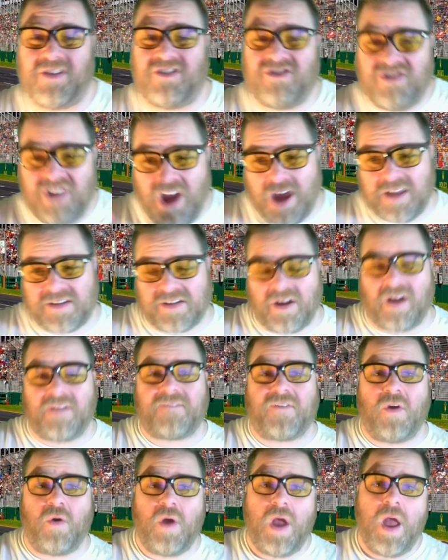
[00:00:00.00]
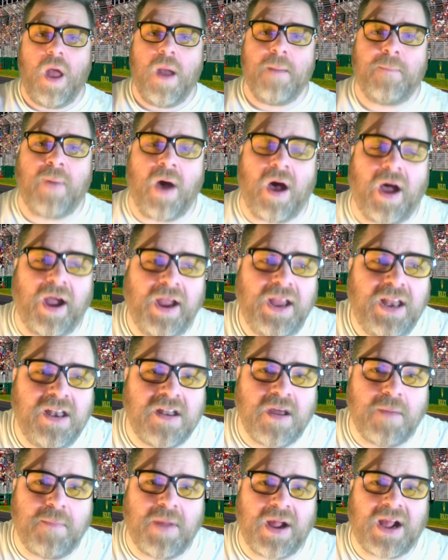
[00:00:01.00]
just, I feel, behind
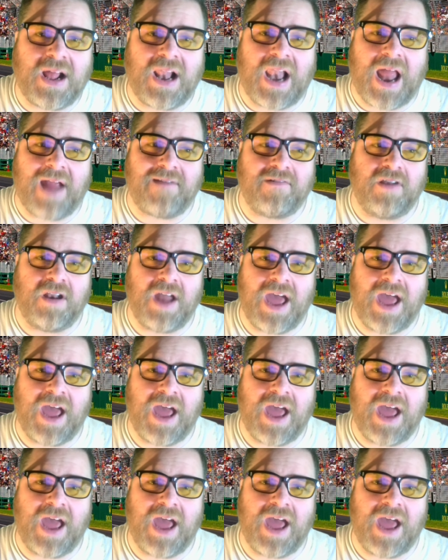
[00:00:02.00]
McLaren.